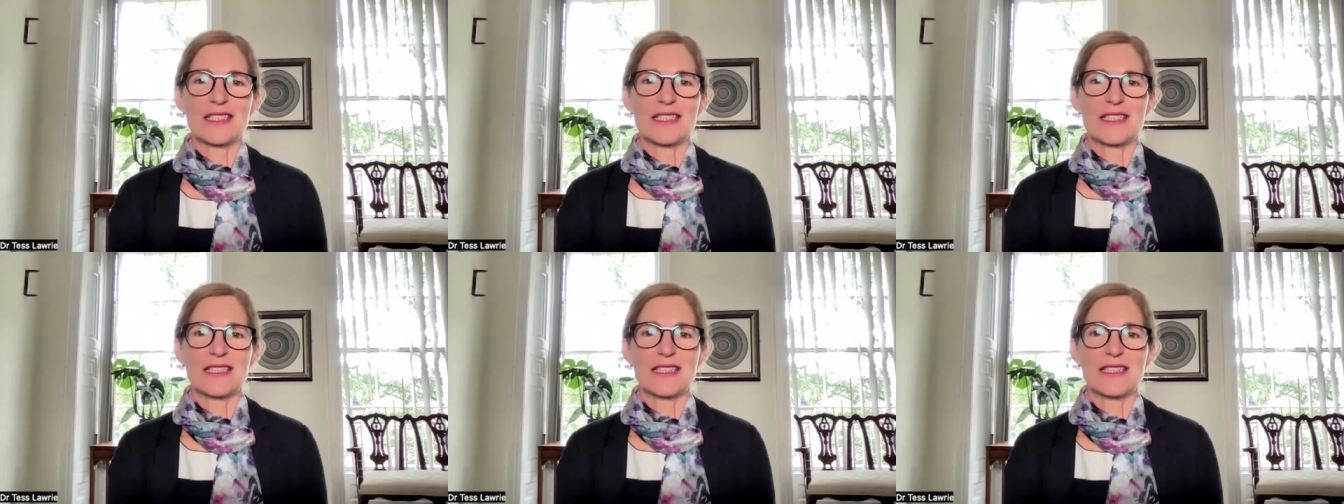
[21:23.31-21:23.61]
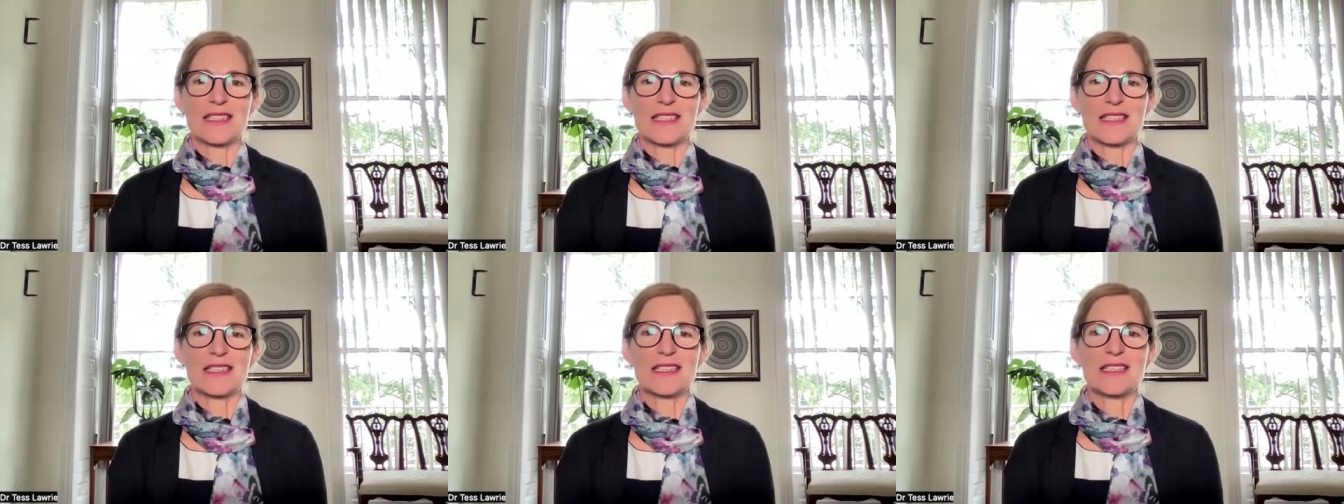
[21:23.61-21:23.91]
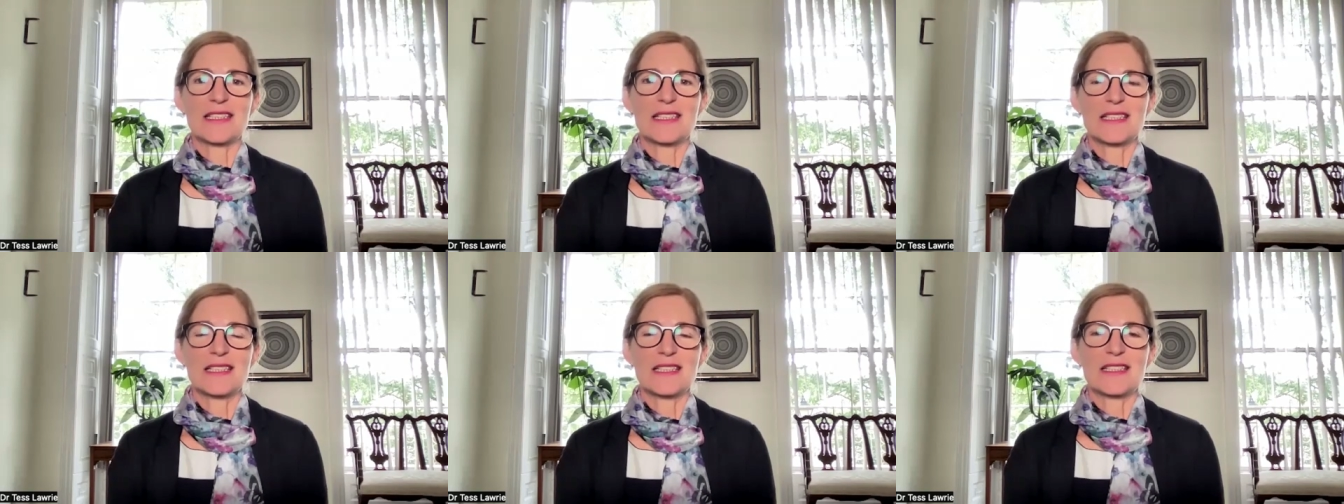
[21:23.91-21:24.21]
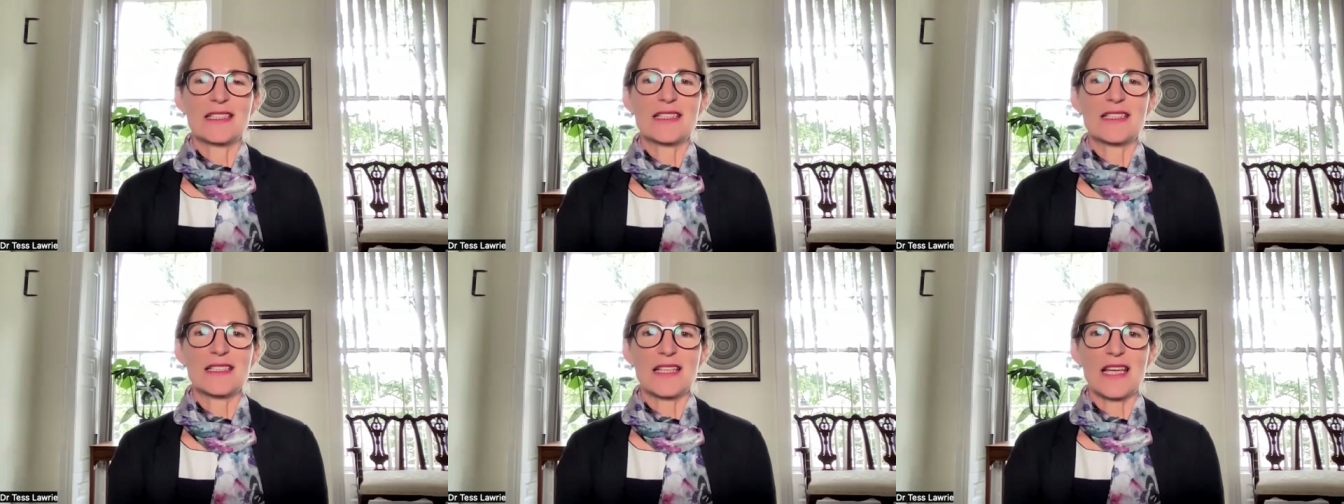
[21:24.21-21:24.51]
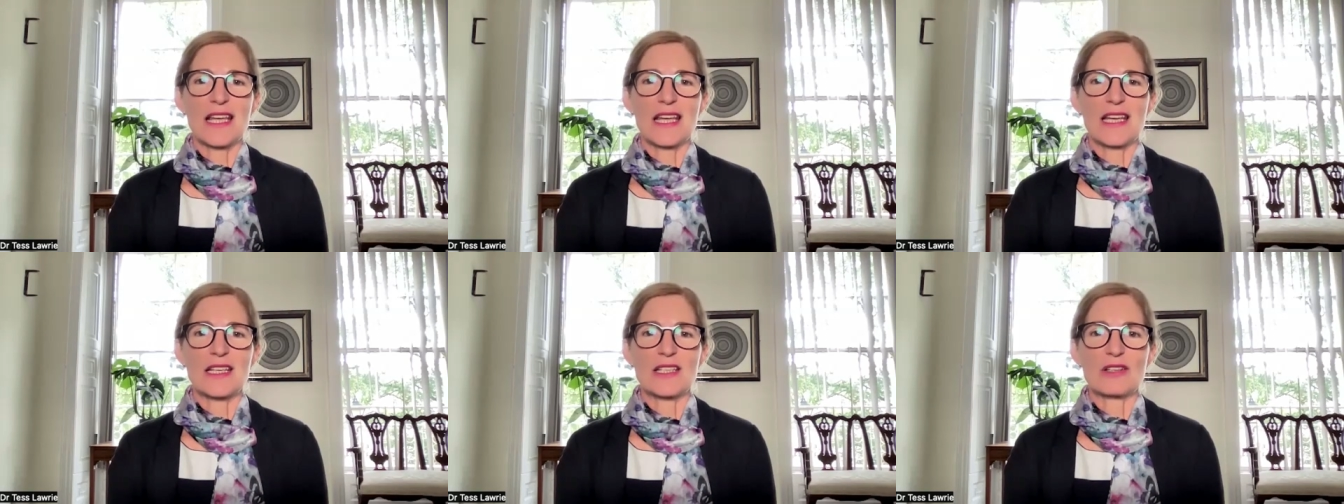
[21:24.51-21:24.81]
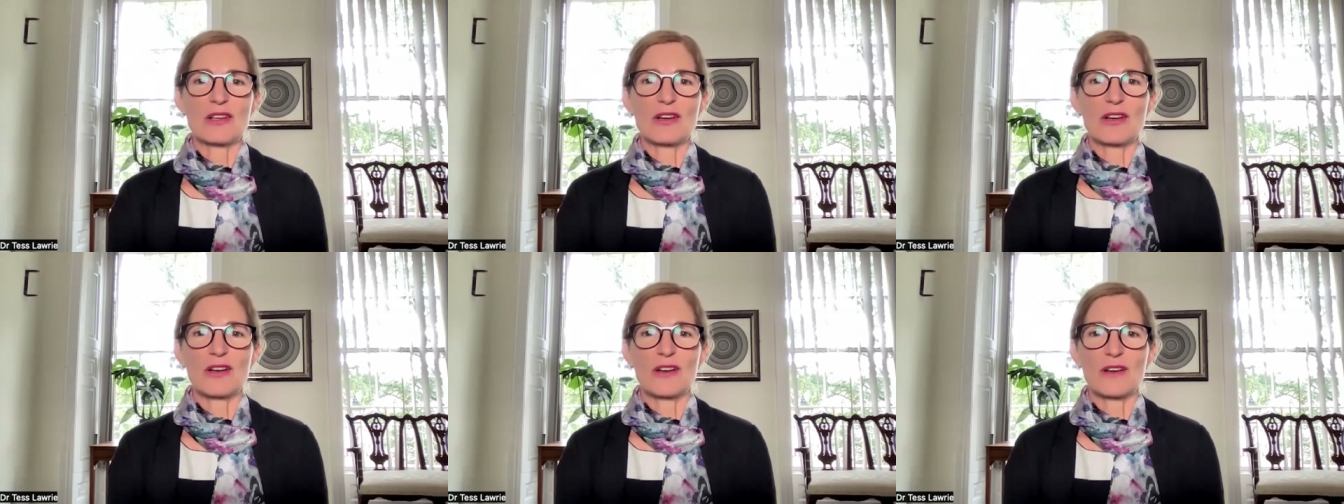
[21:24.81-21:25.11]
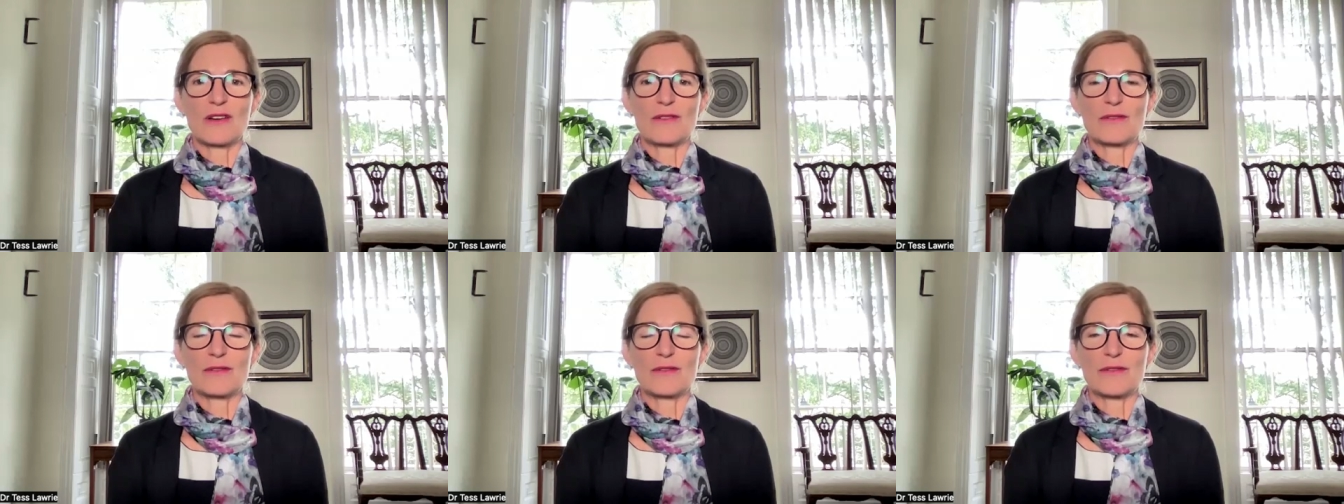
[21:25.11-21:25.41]
It's a state
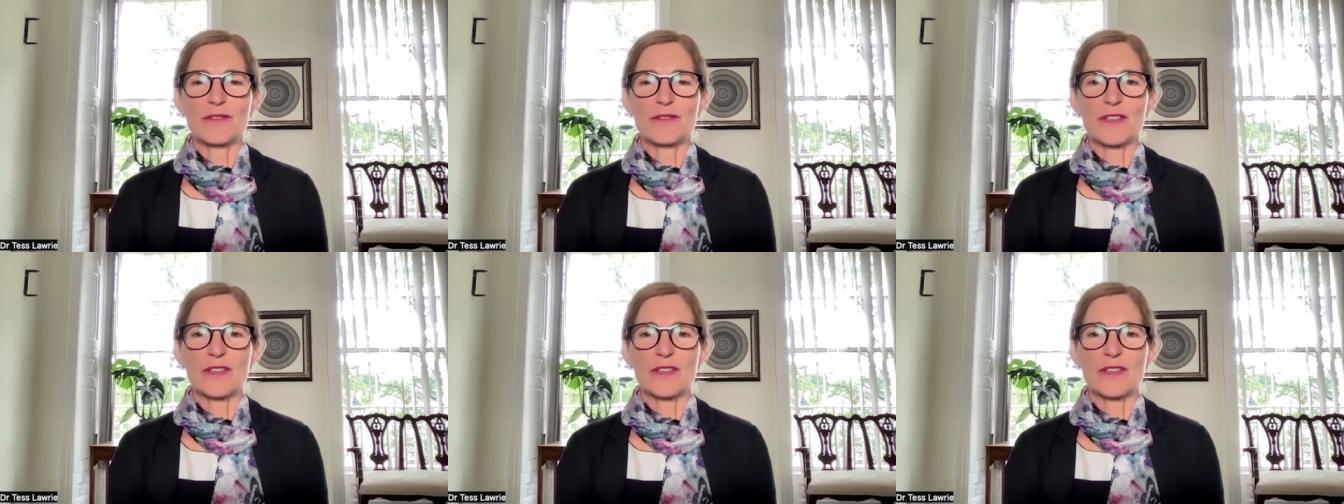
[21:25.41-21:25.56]
of